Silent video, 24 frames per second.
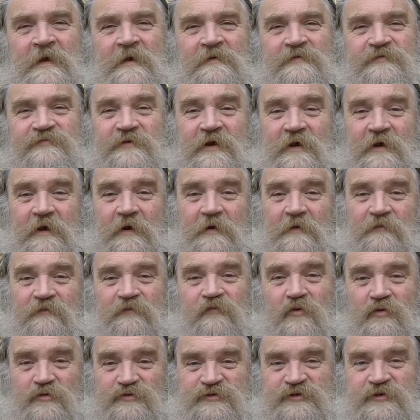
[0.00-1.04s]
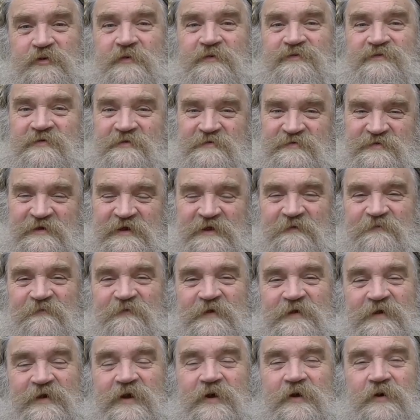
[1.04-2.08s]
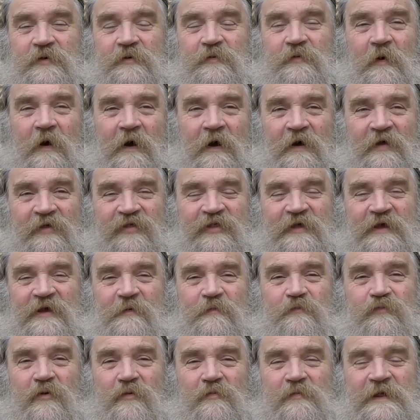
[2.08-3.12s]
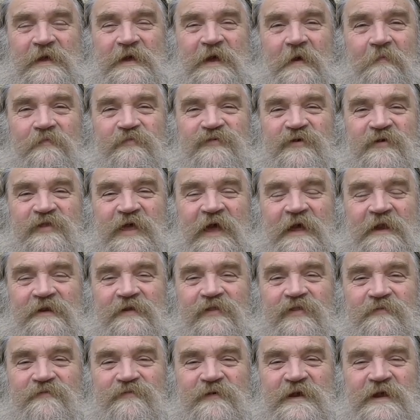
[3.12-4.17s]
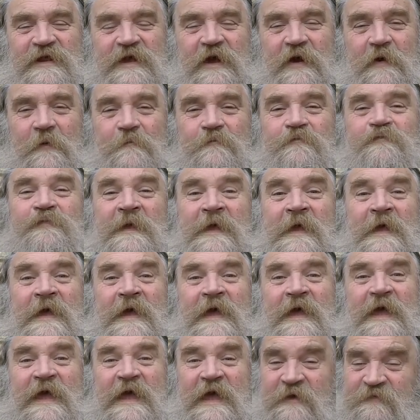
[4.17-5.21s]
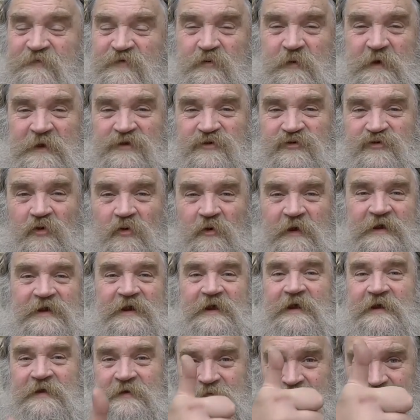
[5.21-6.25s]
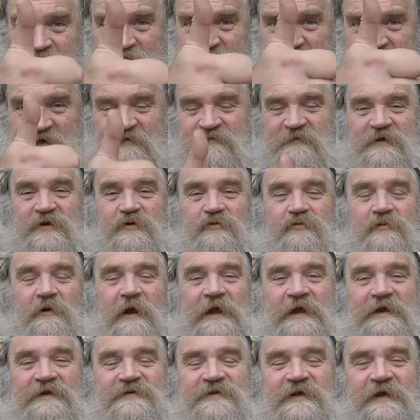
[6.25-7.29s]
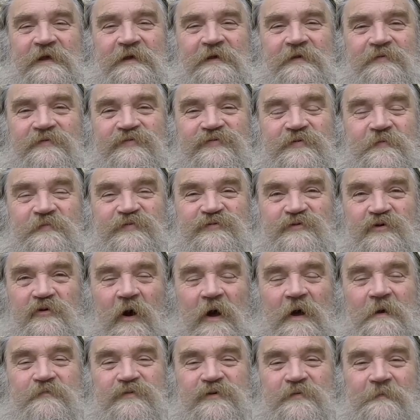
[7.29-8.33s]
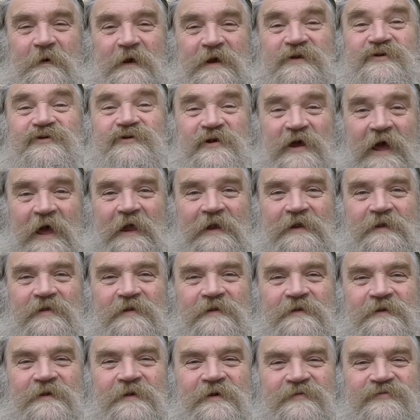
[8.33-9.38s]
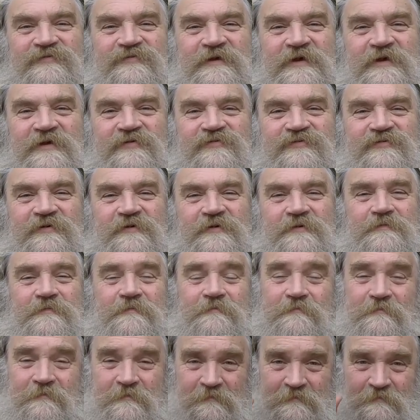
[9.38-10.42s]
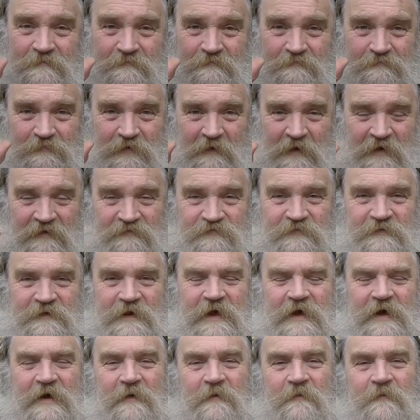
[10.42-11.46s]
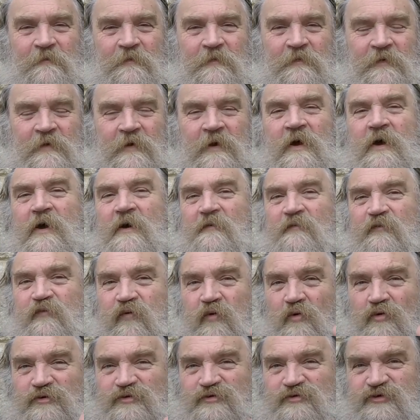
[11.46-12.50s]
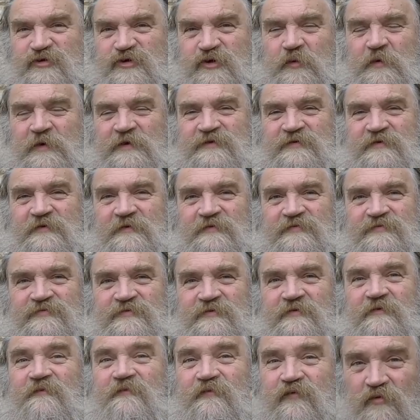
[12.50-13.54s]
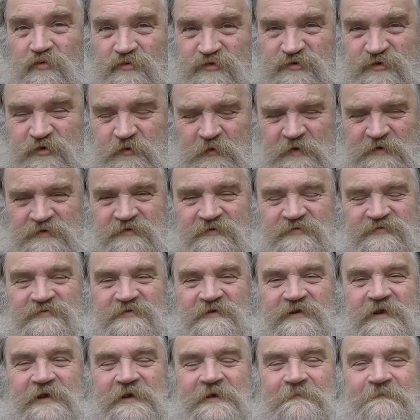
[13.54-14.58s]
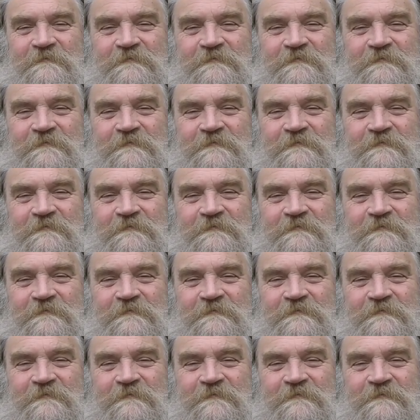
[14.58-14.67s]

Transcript: So, fortuitously for you, I think I've probably come to the end of the video. If you enjoyed it, give it a rating, subscribe to my channel, and I'll see you soon. Bye for now. Fortuitous, fortuitously.